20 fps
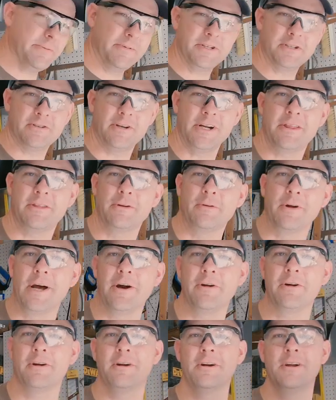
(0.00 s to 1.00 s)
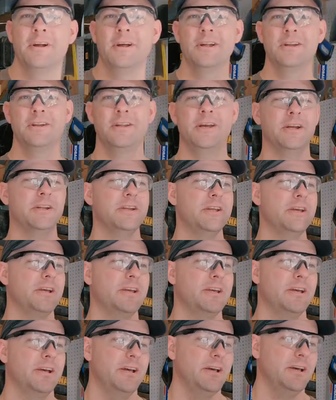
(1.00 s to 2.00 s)
demonstrate the router
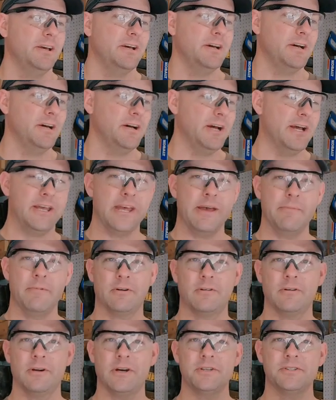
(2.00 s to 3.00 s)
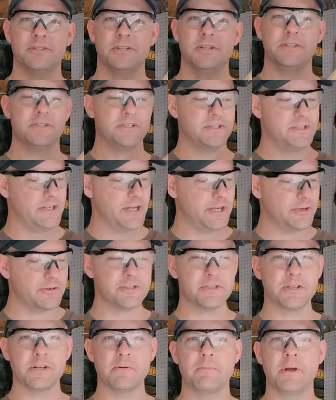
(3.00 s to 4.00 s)
technique, uh, I came across this
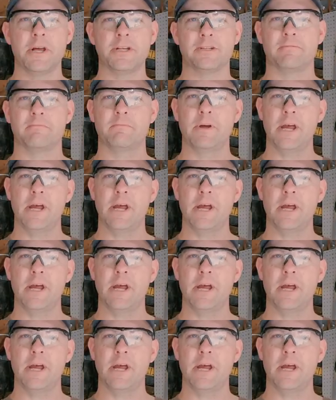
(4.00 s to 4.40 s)
interesting piece of